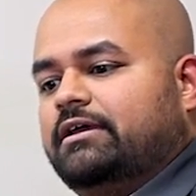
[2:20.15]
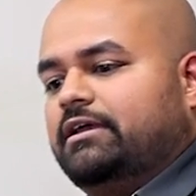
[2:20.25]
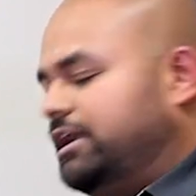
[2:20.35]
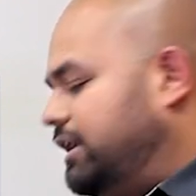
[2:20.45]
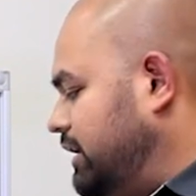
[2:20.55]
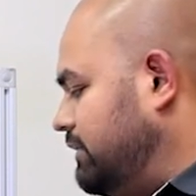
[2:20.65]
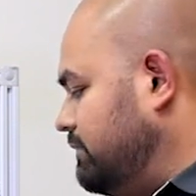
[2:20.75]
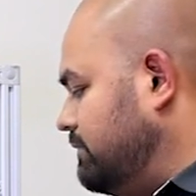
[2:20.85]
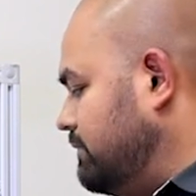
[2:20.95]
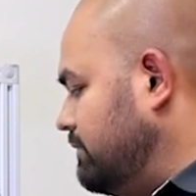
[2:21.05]
And
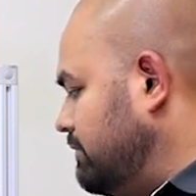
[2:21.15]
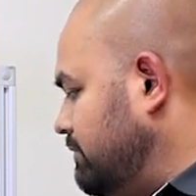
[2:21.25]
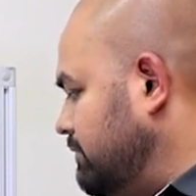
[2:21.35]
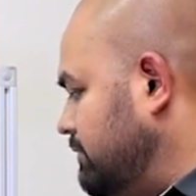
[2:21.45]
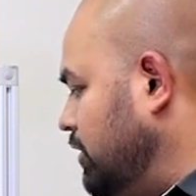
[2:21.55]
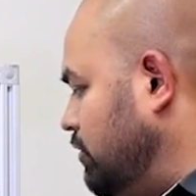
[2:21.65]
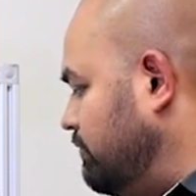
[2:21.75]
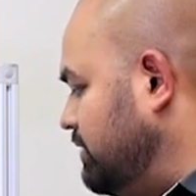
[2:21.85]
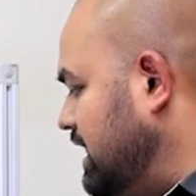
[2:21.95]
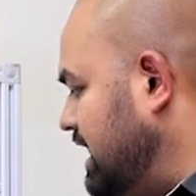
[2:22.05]

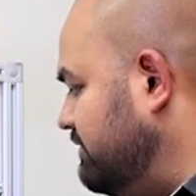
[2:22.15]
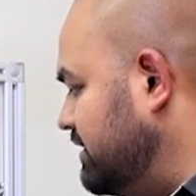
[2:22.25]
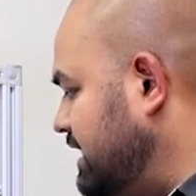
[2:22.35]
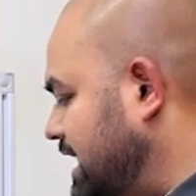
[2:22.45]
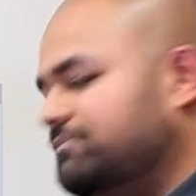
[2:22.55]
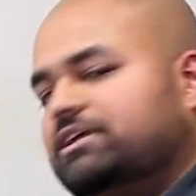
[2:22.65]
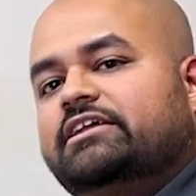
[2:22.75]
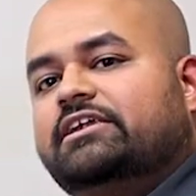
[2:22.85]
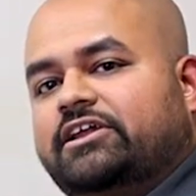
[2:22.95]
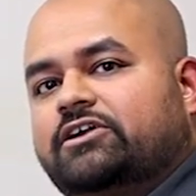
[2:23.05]
we have a camera
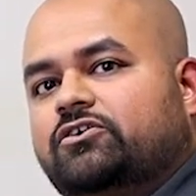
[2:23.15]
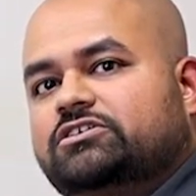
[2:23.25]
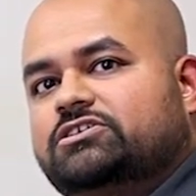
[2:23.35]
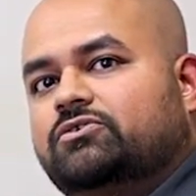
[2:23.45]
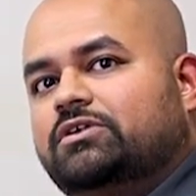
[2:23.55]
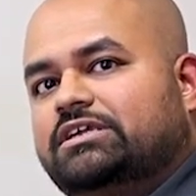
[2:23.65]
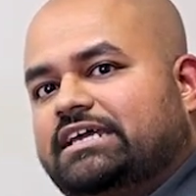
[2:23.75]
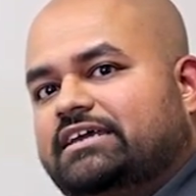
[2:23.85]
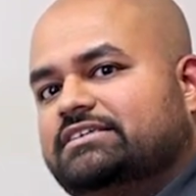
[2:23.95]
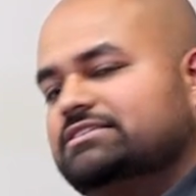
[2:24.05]
that records the whole
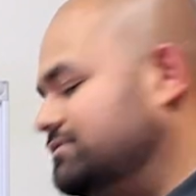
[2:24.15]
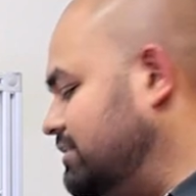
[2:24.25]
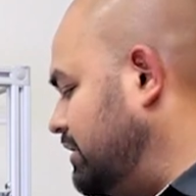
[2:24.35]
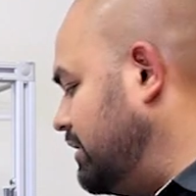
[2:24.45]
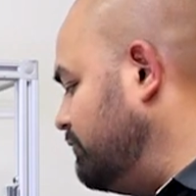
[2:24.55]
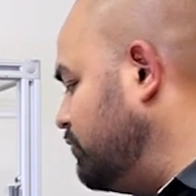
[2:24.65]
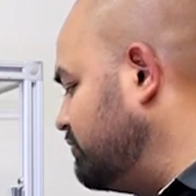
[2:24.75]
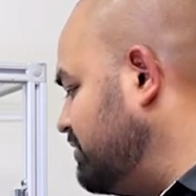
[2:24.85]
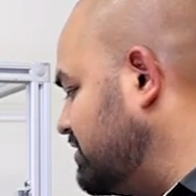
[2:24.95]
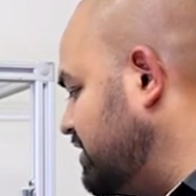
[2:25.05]
test, and
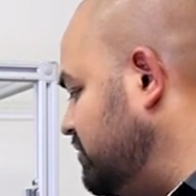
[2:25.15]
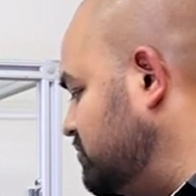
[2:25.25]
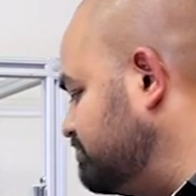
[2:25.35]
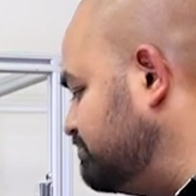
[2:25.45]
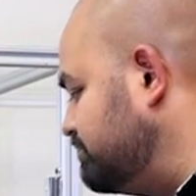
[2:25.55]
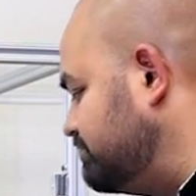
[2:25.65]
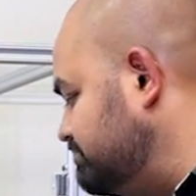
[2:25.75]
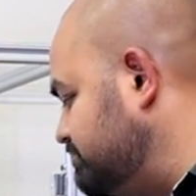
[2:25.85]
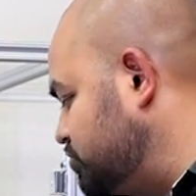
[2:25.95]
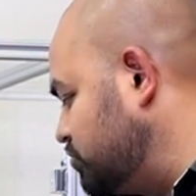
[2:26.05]
what we are trying to
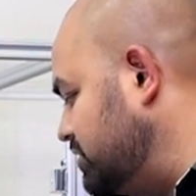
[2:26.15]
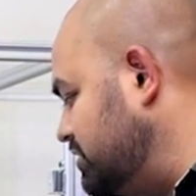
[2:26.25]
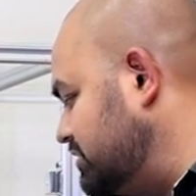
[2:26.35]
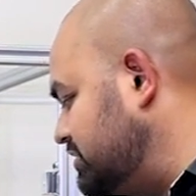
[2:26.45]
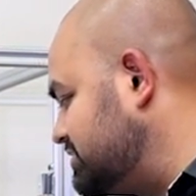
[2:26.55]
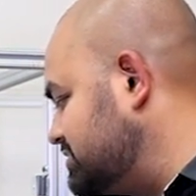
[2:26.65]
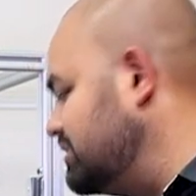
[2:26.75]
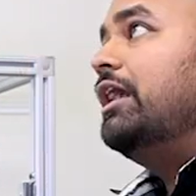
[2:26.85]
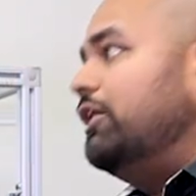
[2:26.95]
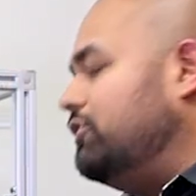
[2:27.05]
show here is
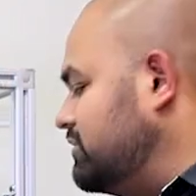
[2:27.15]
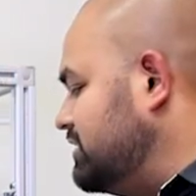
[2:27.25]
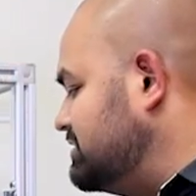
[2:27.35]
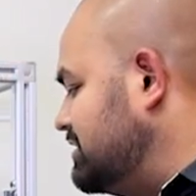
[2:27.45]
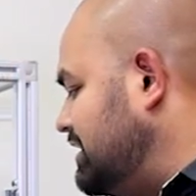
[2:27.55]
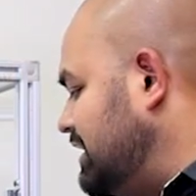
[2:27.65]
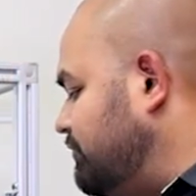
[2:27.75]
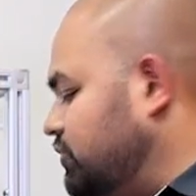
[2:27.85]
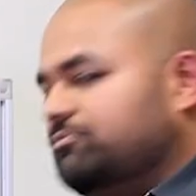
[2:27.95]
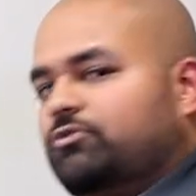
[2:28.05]
how long does it take
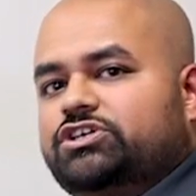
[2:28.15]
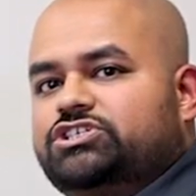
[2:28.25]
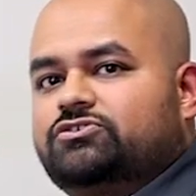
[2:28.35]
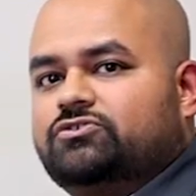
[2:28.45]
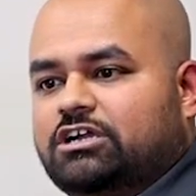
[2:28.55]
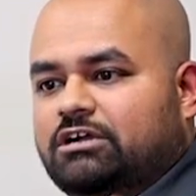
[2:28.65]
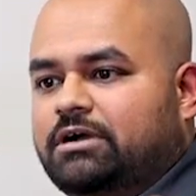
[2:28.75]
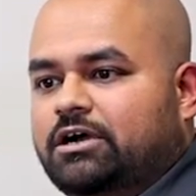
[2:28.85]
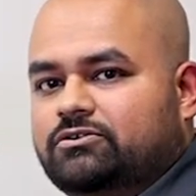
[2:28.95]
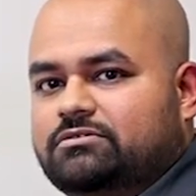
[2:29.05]
for the moisture to come
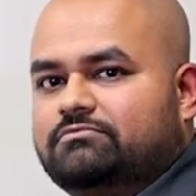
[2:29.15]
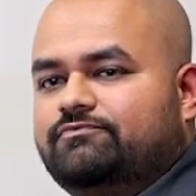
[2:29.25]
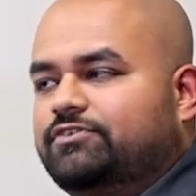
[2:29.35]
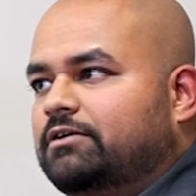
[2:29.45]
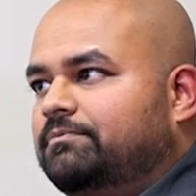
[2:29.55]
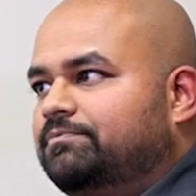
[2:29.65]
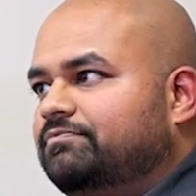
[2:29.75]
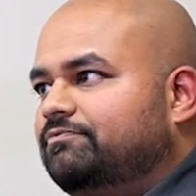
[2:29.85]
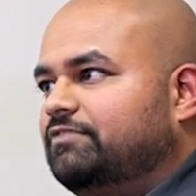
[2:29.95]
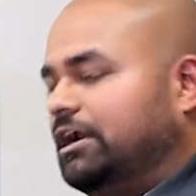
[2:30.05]
out
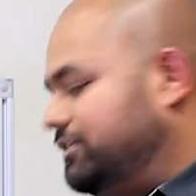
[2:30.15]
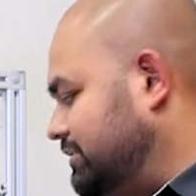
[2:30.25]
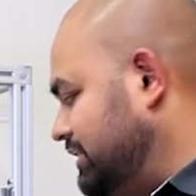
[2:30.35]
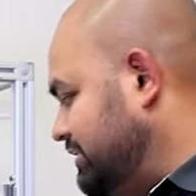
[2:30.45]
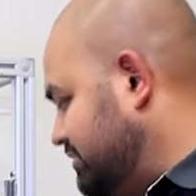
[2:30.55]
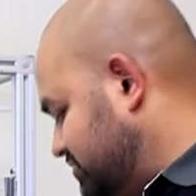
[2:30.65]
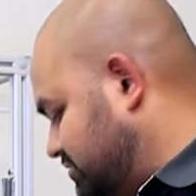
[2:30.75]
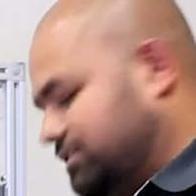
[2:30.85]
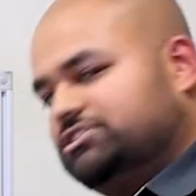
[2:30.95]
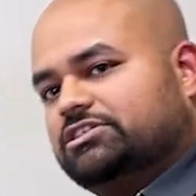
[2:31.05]
from underneath the
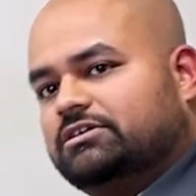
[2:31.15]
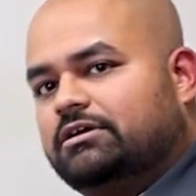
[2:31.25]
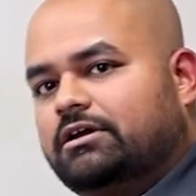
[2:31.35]
structure,